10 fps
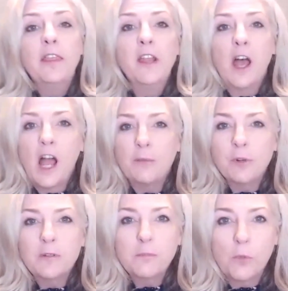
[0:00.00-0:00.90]
then
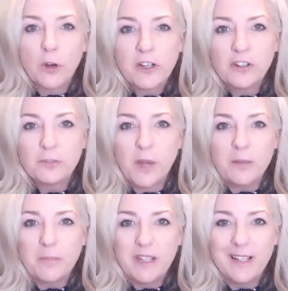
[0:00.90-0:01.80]
hybrid mortgages
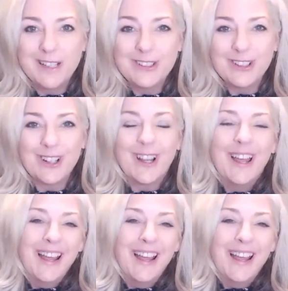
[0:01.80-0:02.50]
might be the answer.